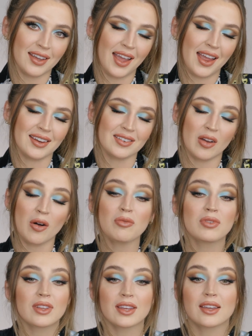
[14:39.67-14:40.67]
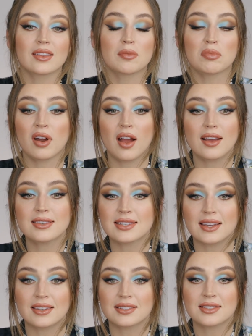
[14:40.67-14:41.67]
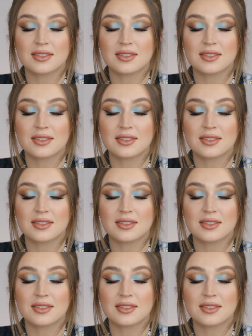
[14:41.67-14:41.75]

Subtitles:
and hopefully in the process,